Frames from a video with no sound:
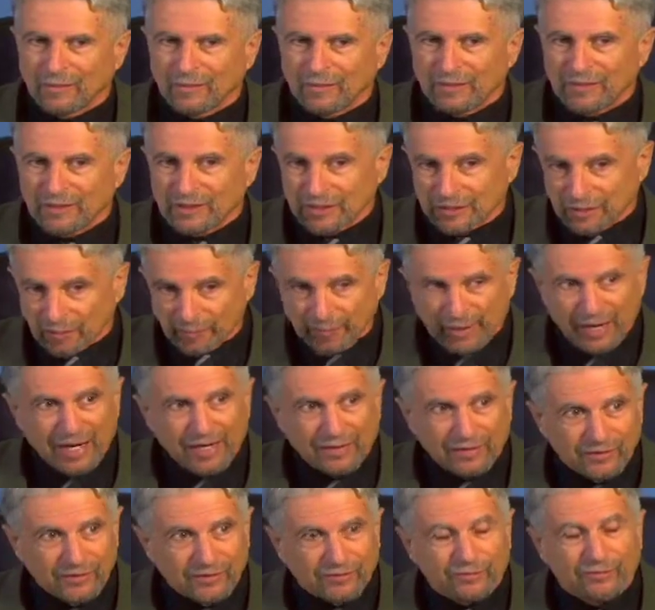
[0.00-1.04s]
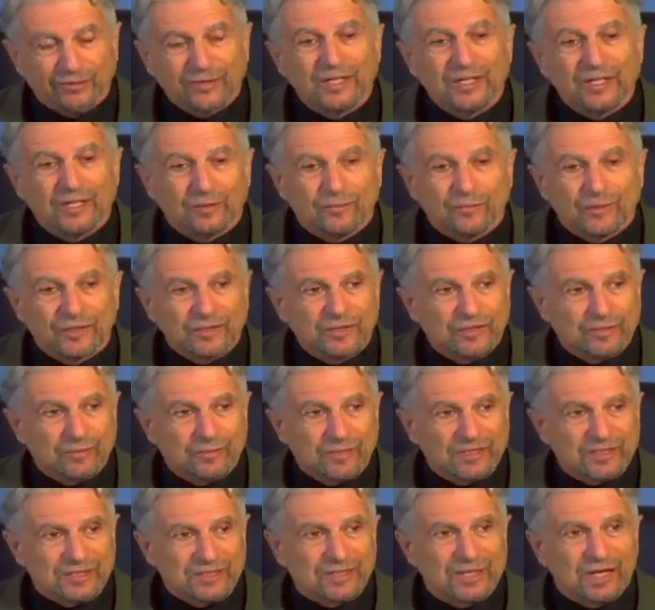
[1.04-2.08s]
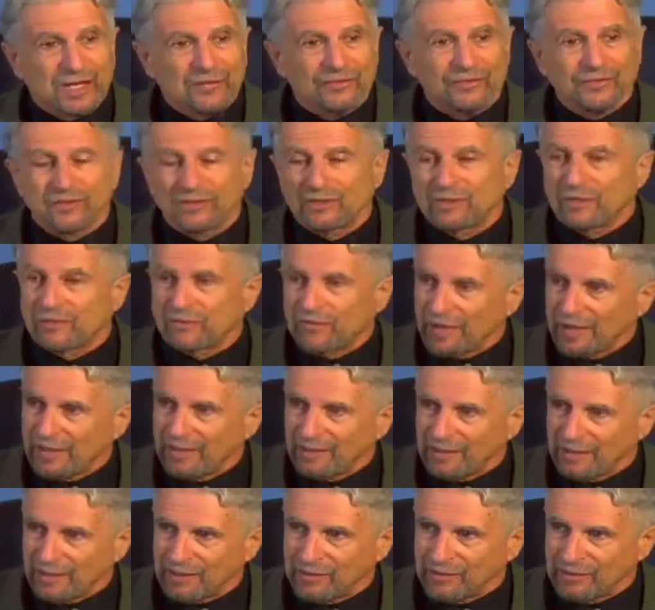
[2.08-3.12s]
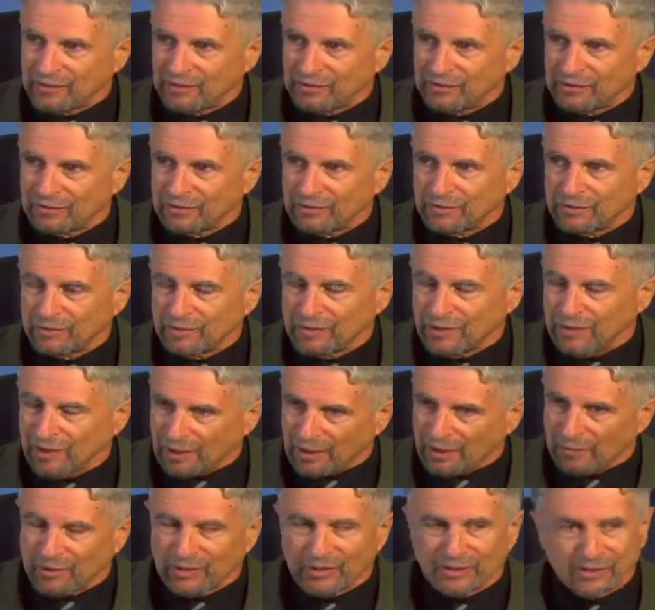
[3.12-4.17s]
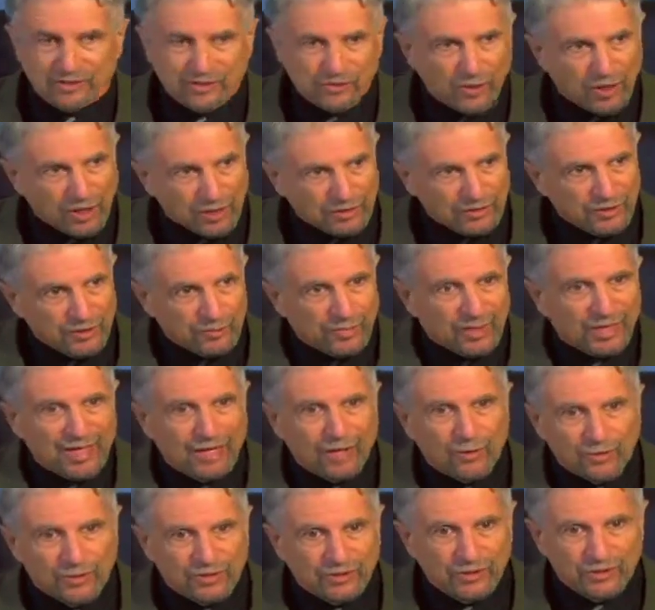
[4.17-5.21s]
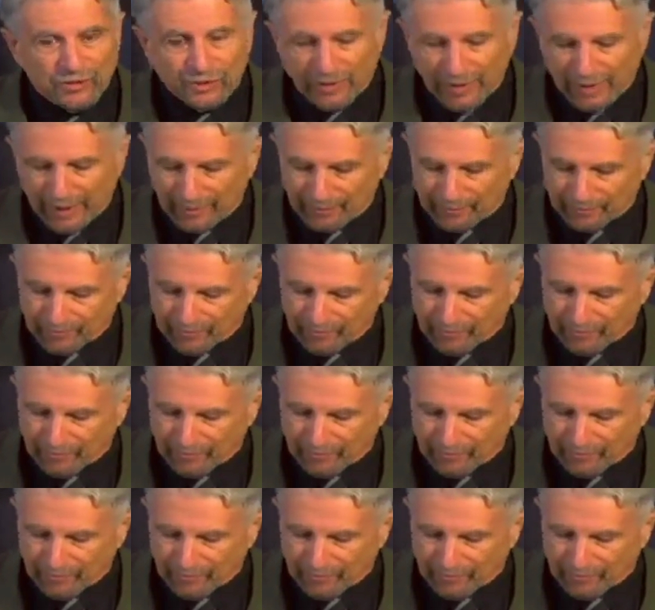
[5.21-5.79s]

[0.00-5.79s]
But there's a path to freedom, which is to be a slave to your divine nature. And I want to talk to you about how we do that.